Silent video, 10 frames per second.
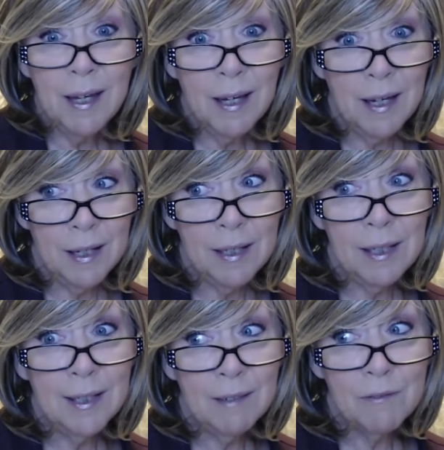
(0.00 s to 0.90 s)

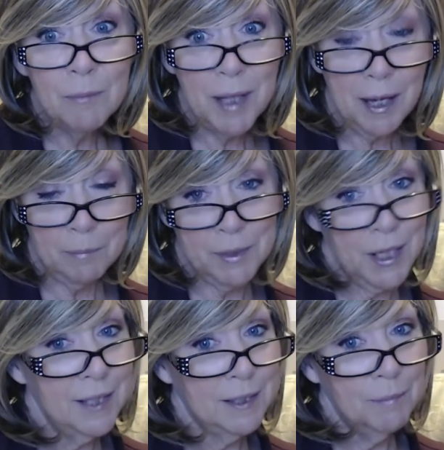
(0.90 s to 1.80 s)
I got from the
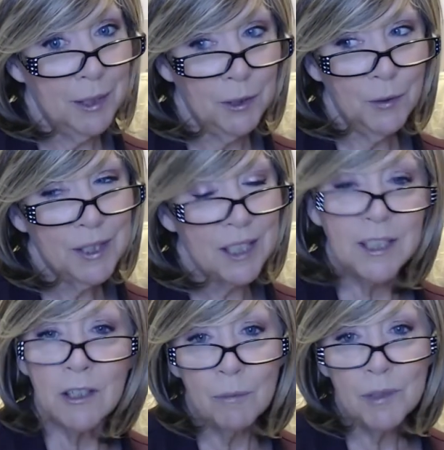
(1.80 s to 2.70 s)
appetizer menu because I
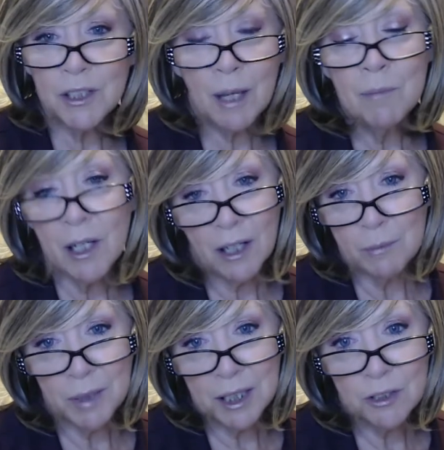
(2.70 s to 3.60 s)
said oh, I'm just I'm not going
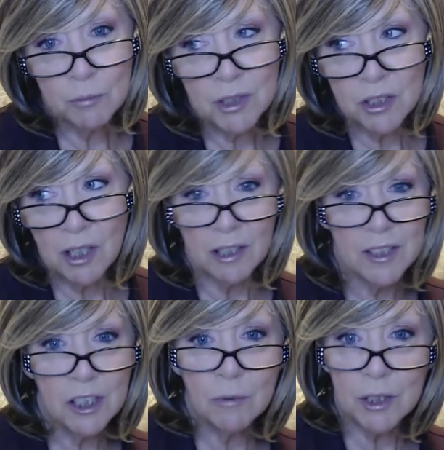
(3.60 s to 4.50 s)
to be here too much longer. I
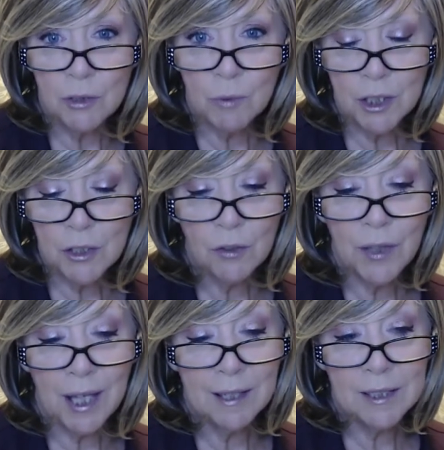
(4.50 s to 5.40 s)
just want to do one or two
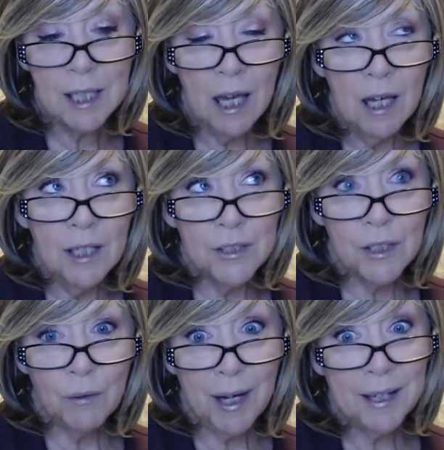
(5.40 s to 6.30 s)
things.
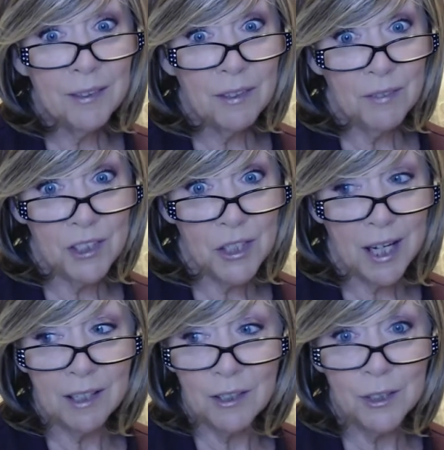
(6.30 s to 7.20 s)
So I got the fish
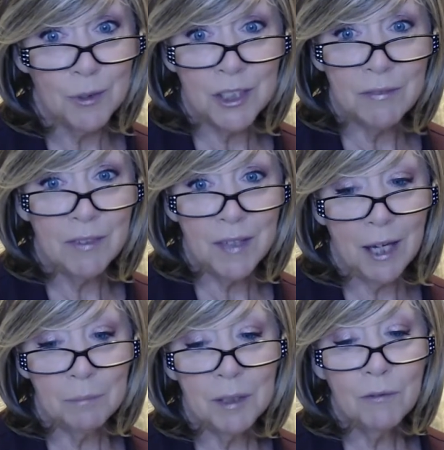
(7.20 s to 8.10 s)
tacos, which I've never
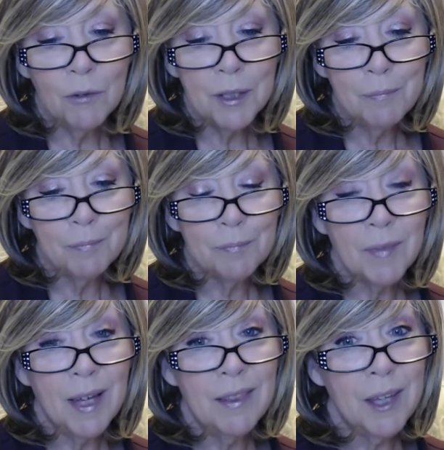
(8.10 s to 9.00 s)
had before.
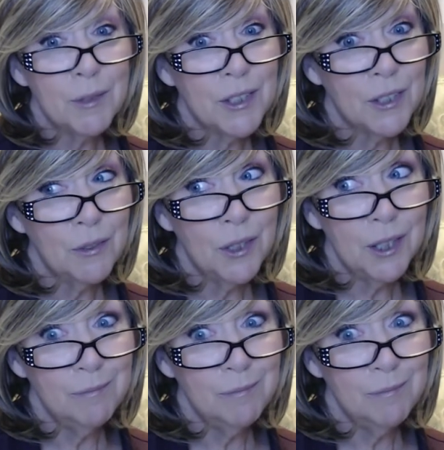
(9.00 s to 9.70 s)
They were so good.